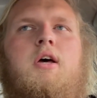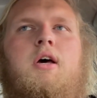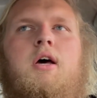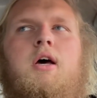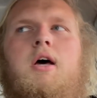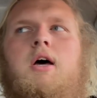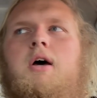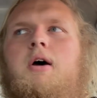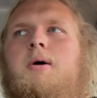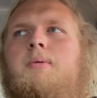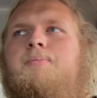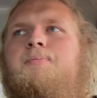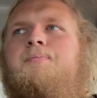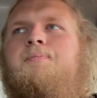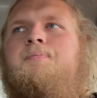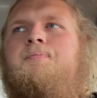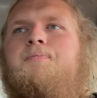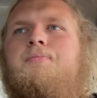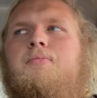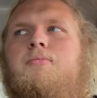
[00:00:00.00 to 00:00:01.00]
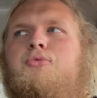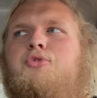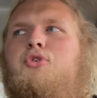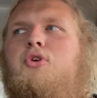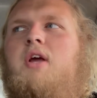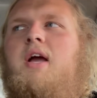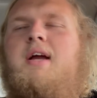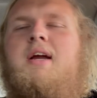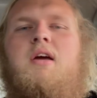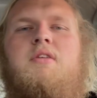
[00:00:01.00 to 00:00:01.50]
So
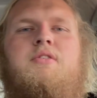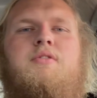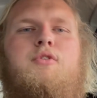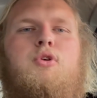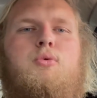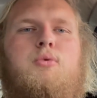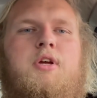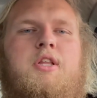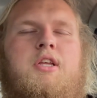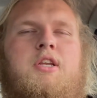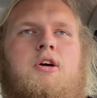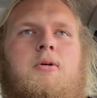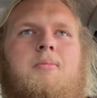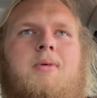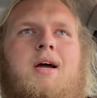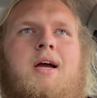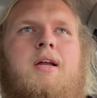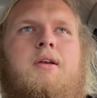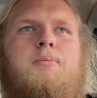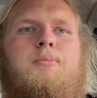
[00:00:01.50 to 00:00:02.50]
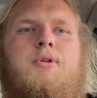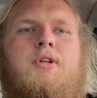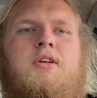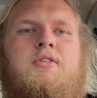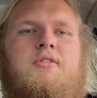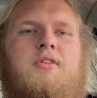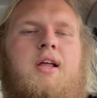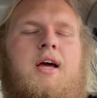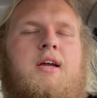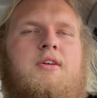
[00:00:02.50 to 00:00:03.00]
yeah, guys, if you really don't mind,
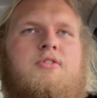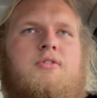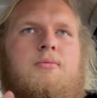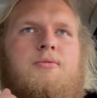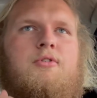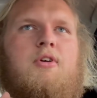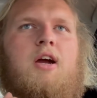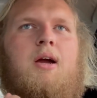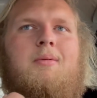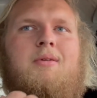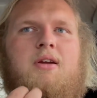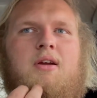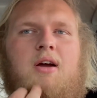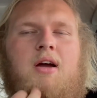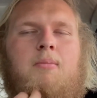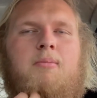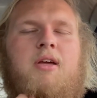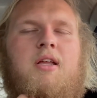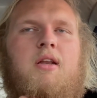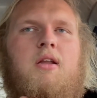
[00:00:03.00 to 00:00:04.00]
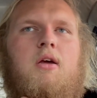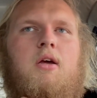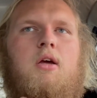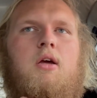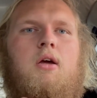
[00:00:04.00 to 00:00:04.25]
please like, subscribe, and comment.